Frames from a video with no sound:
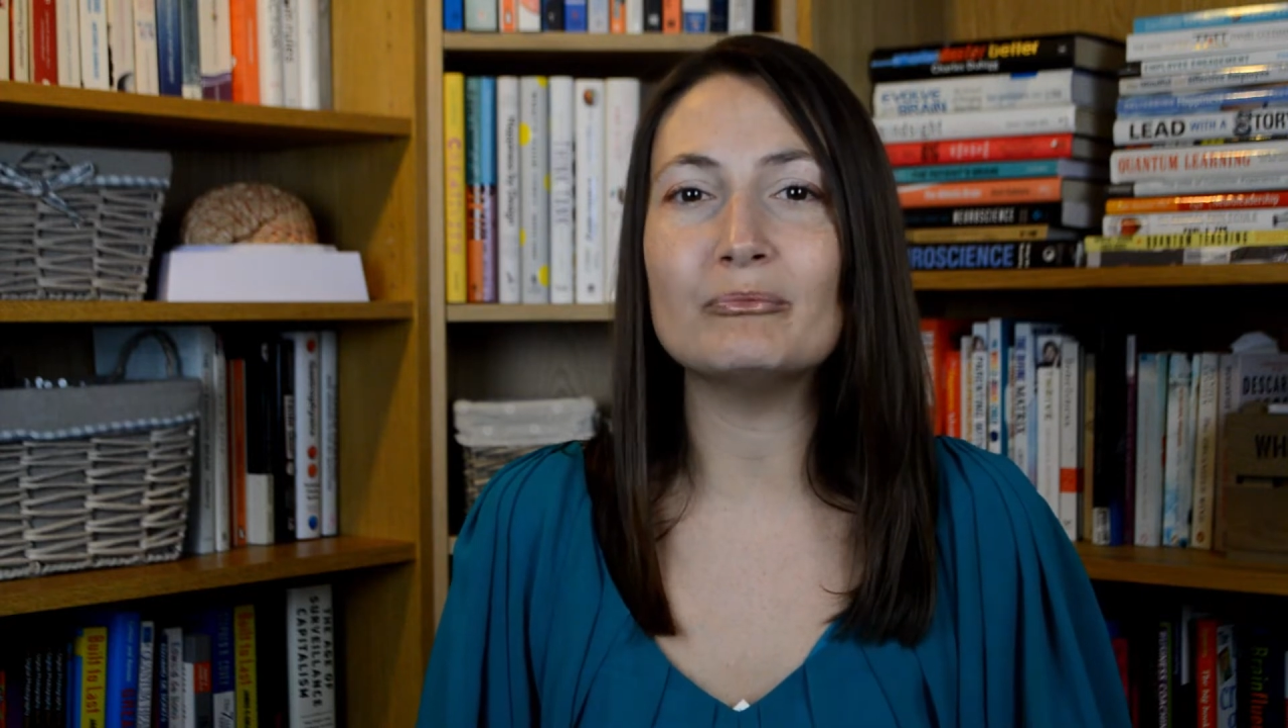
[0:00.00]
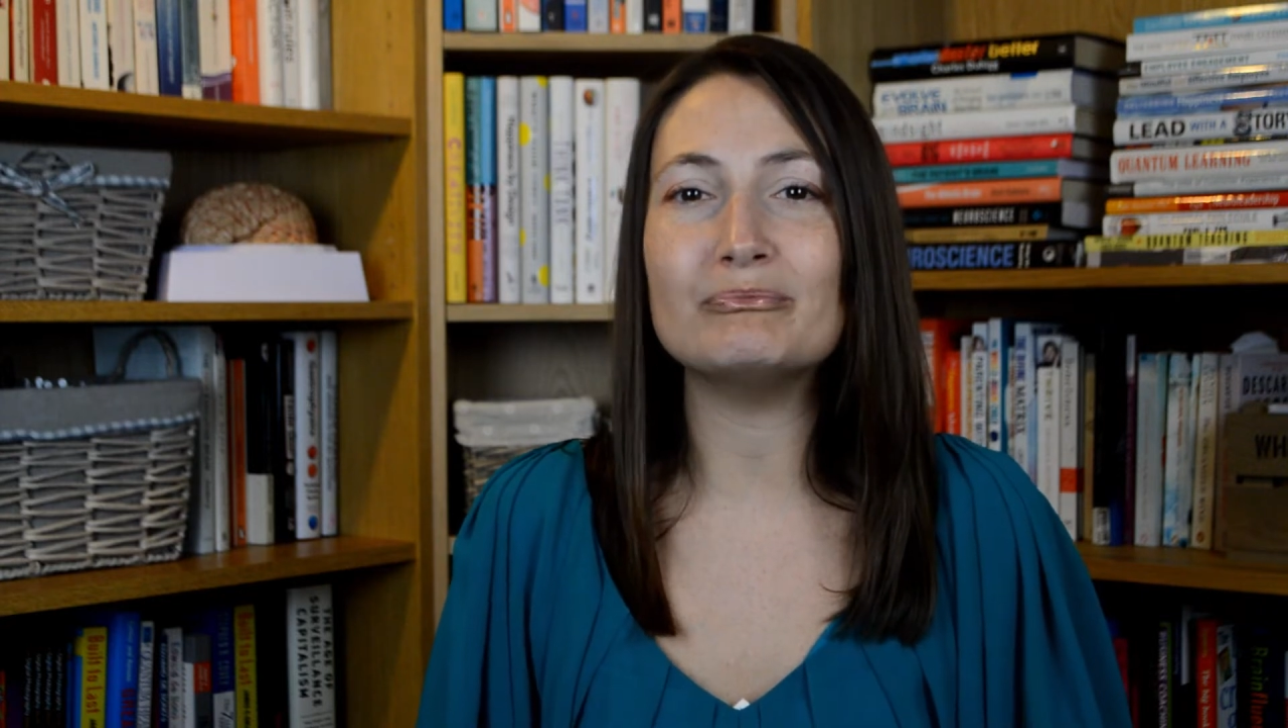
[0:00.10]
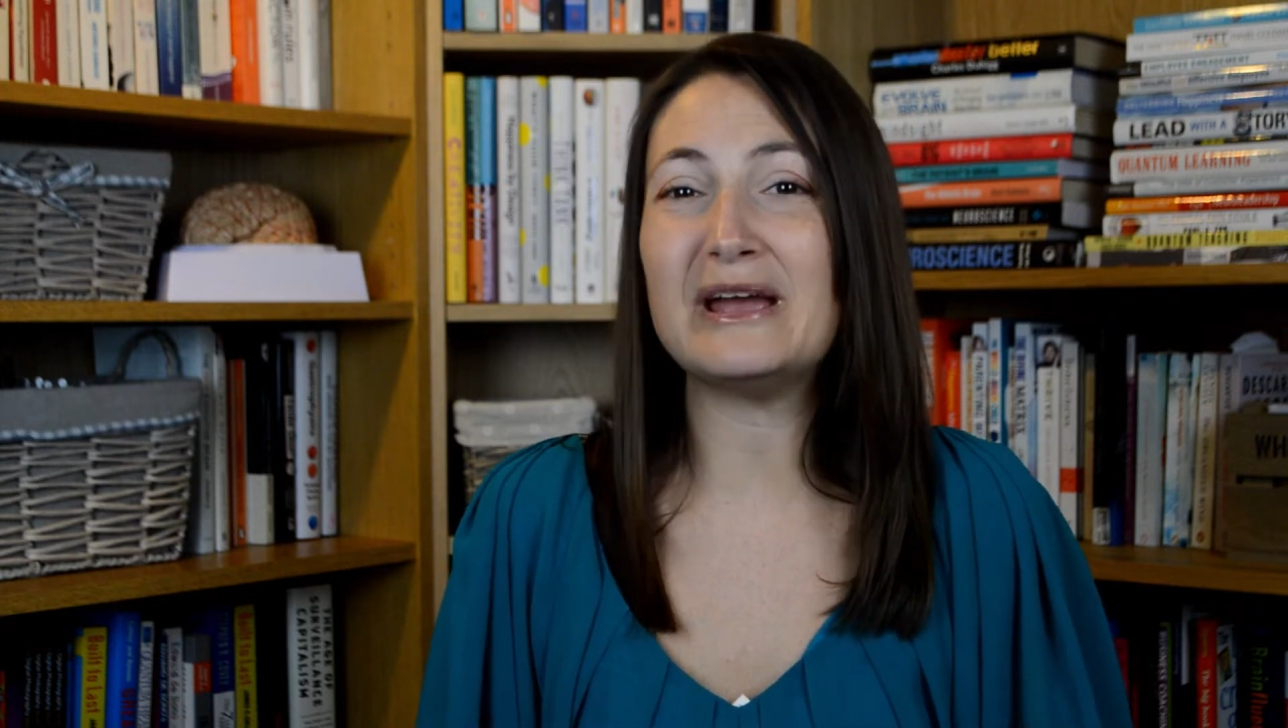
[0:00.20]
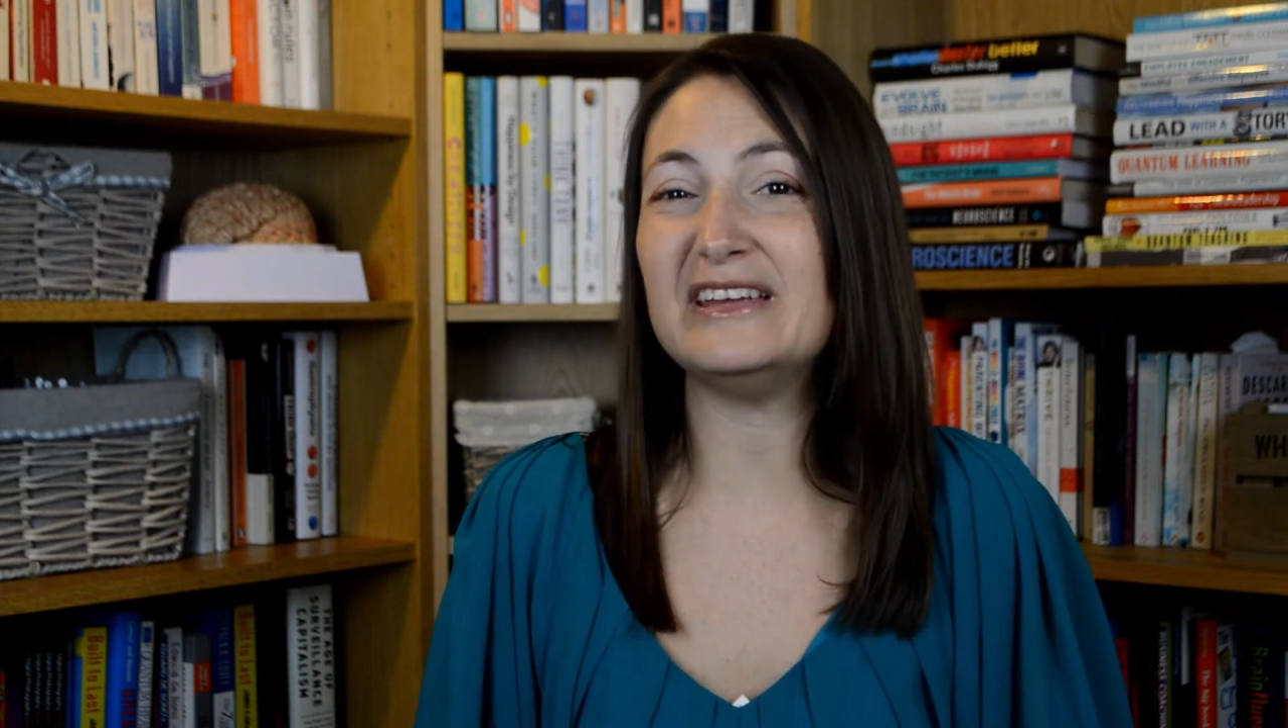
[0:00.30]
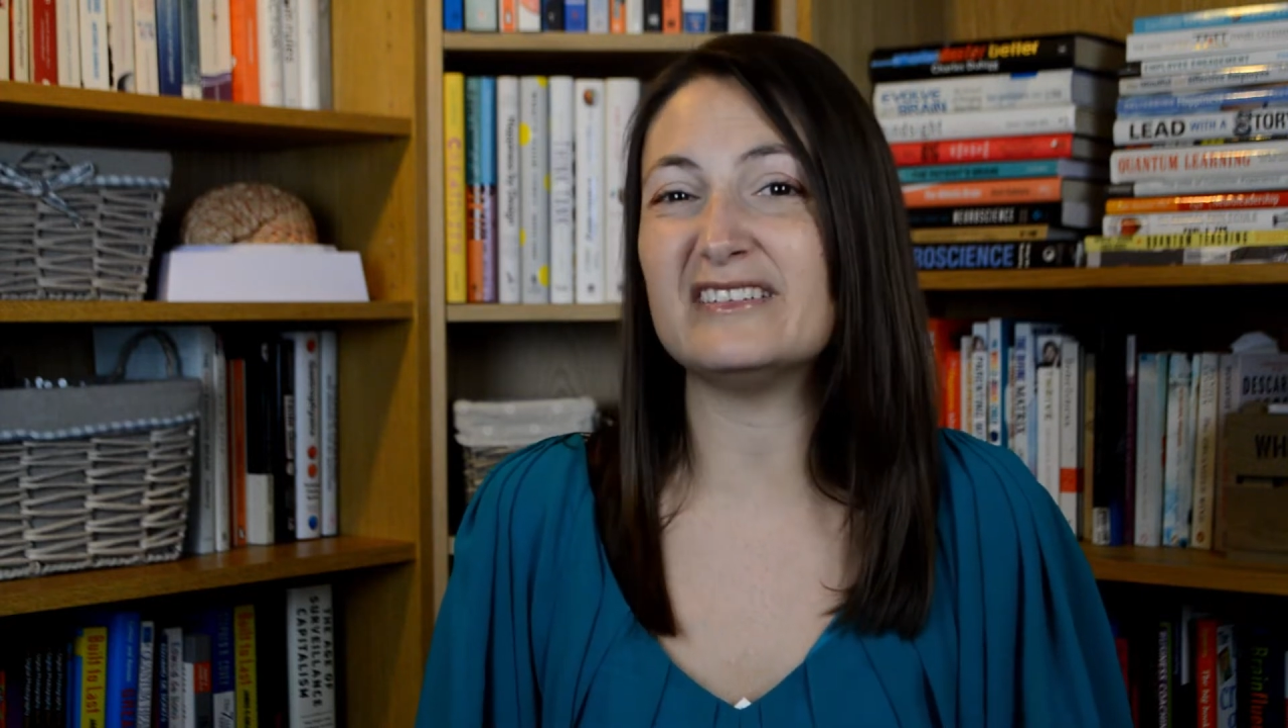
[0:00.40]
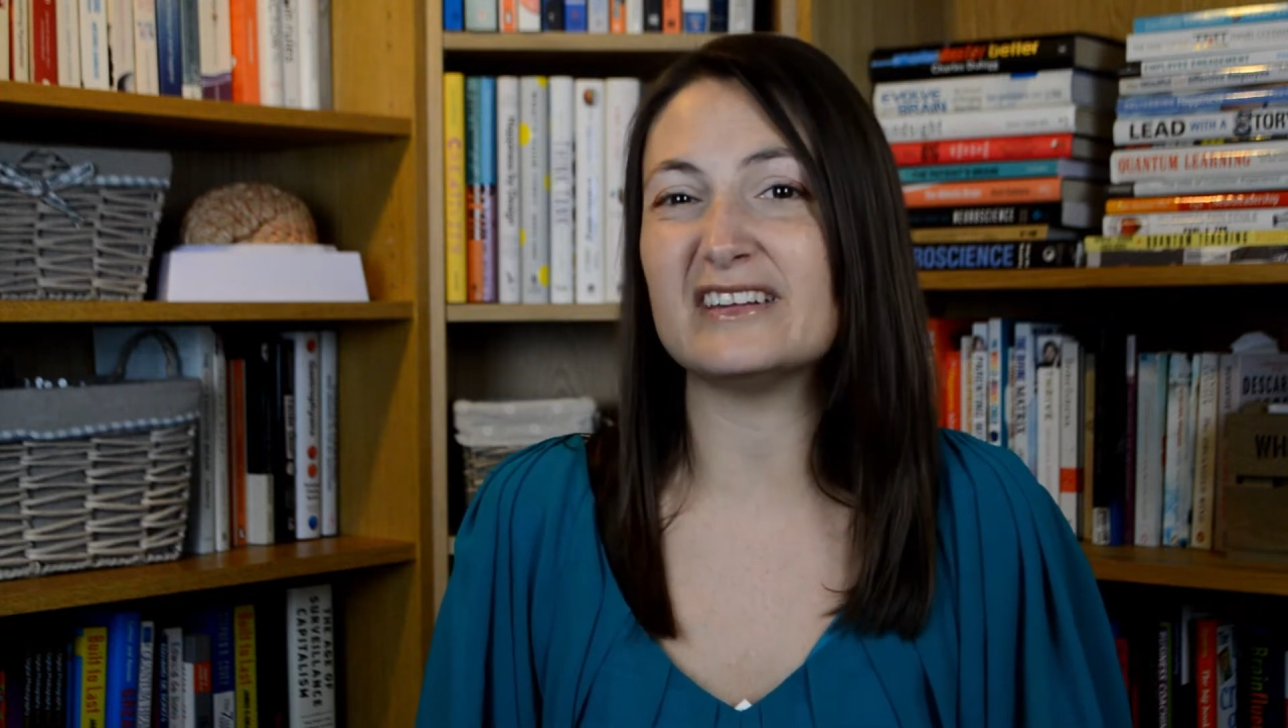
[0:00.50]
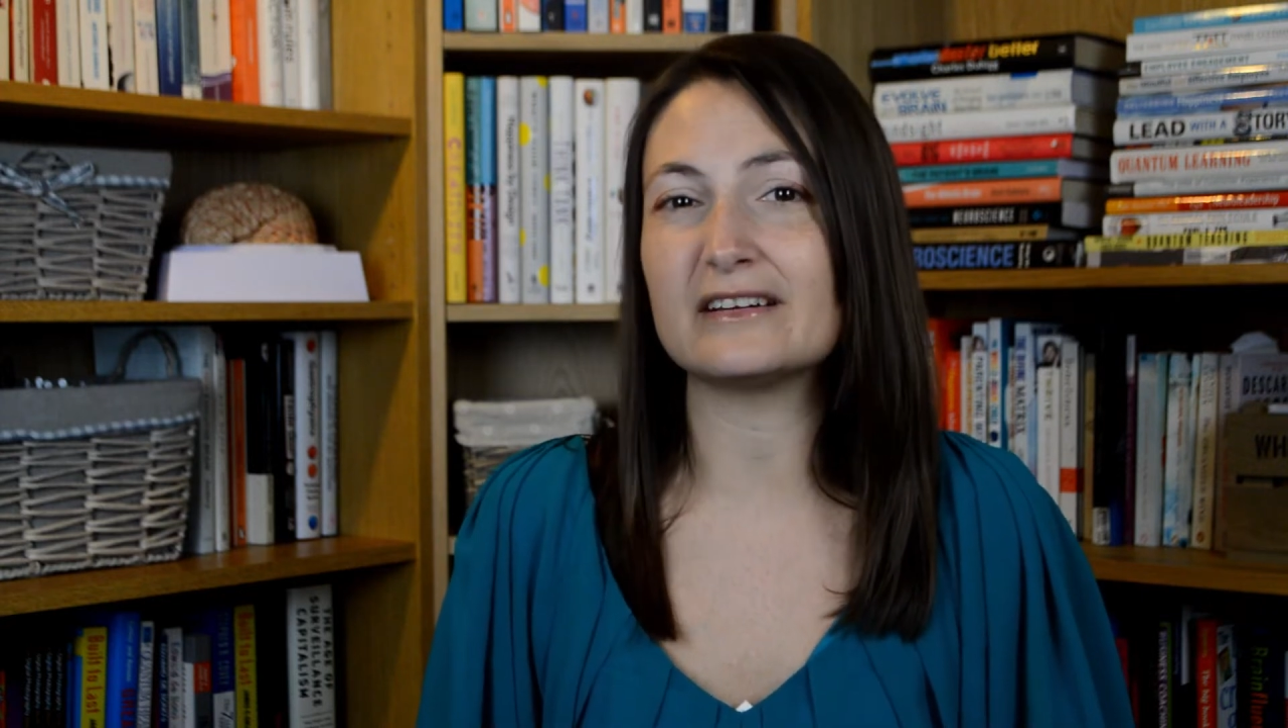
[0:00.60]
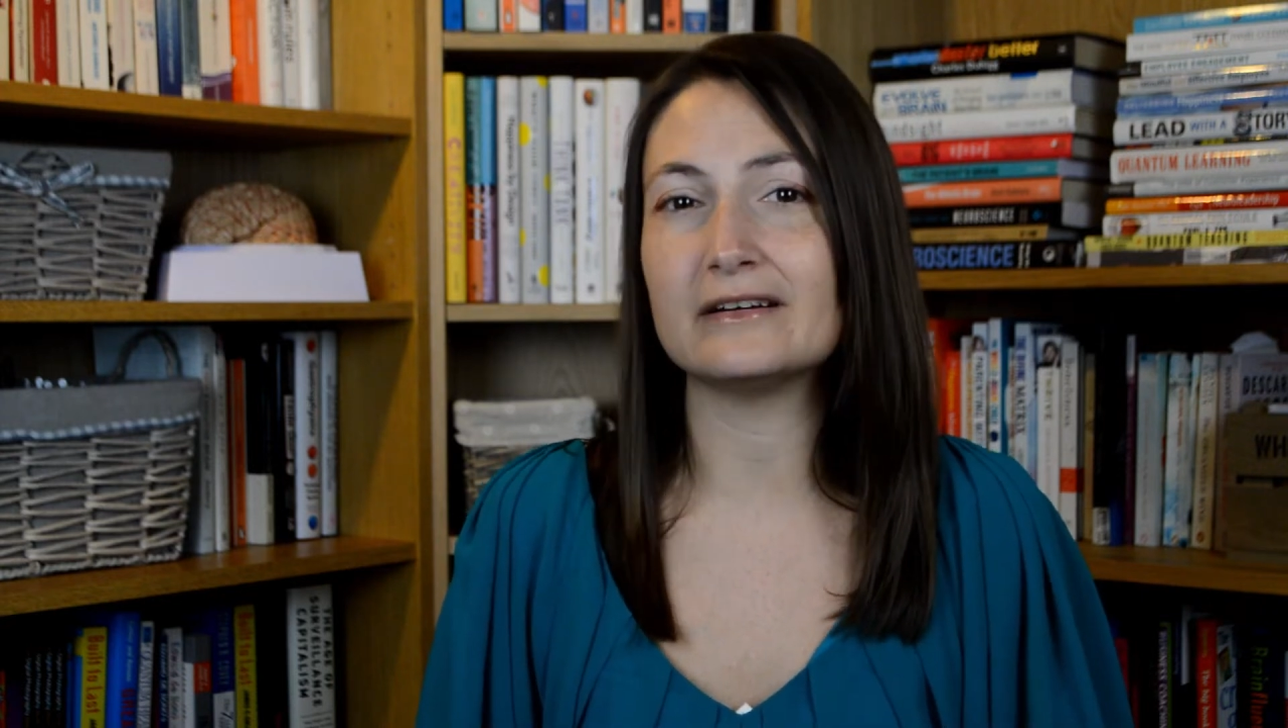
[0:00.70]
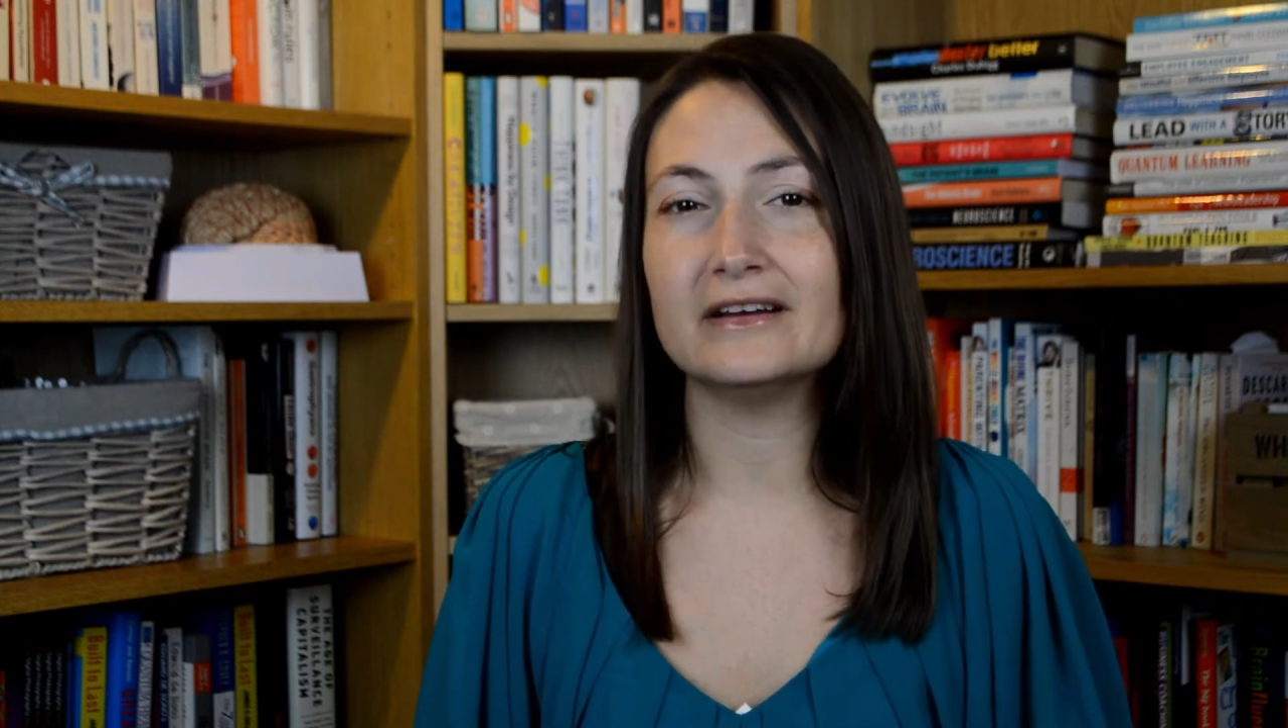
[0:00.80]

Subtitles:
basic,